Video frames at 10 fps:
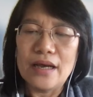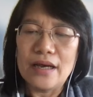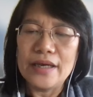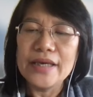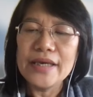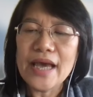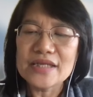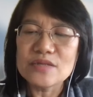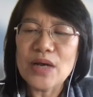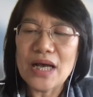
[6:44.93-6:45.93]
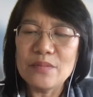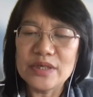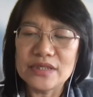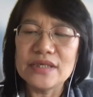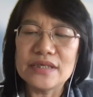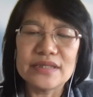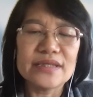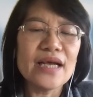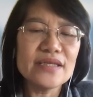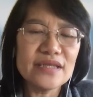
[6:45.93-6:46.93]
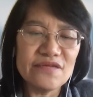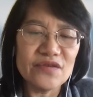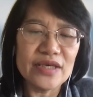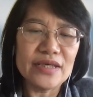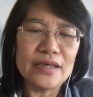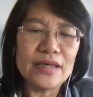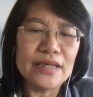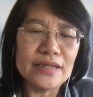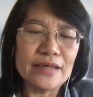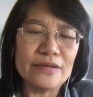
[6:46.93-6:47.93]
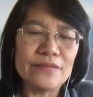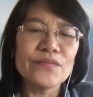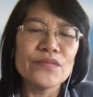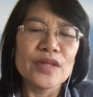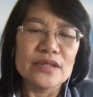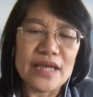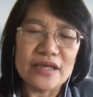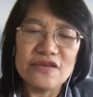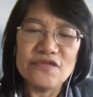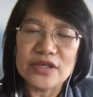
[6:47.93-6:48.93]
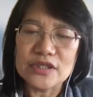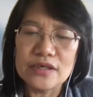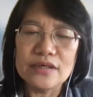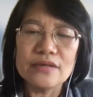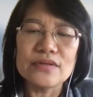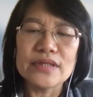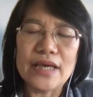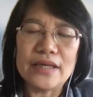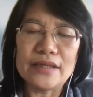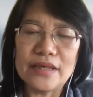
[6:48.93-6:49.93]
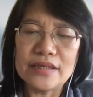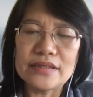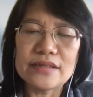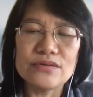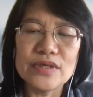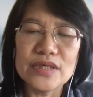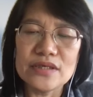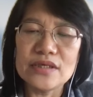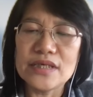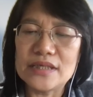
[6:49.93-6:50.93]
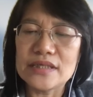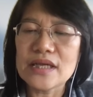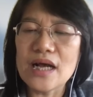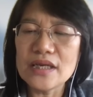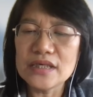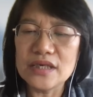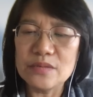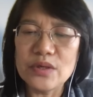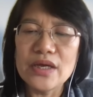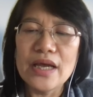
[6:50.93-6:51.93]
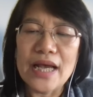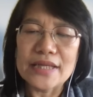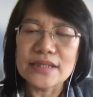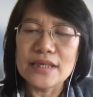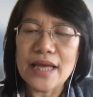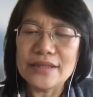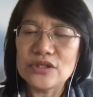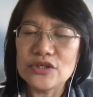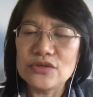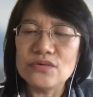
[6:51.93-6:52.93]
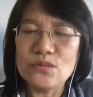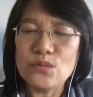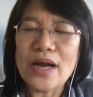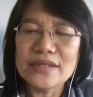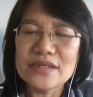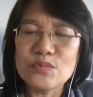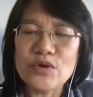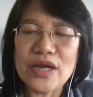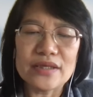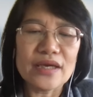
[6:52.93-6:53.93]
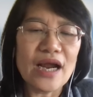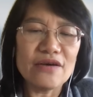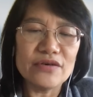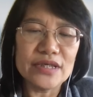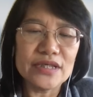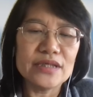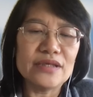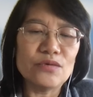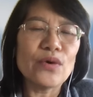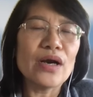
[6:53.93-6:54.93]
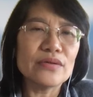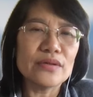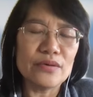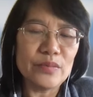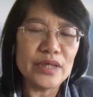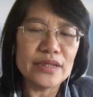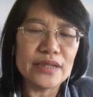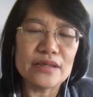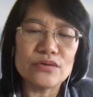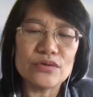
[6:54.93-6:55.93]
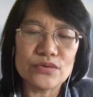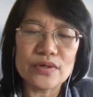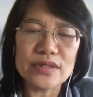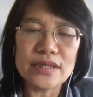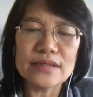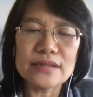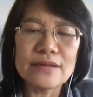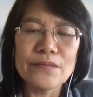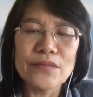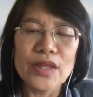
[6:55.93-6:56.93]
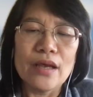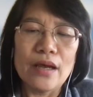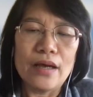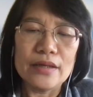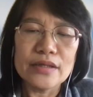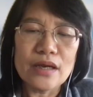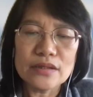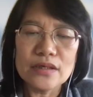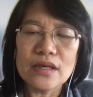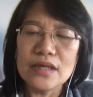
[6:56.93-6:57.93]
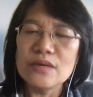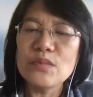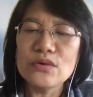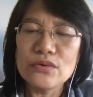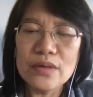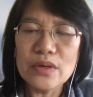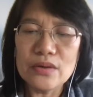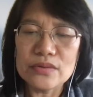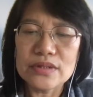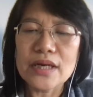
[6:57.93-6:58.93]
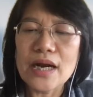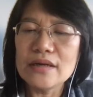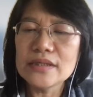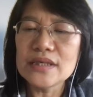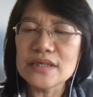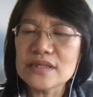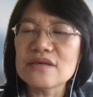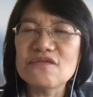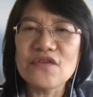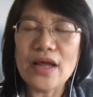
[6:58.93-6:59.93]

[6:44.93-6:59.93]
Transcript: Uh, he has published extensively in leading scientific journals and his research and scholarship has led to widespread coverage in well-known media sources. Uh, Dr. Guilamo Ramos currently serves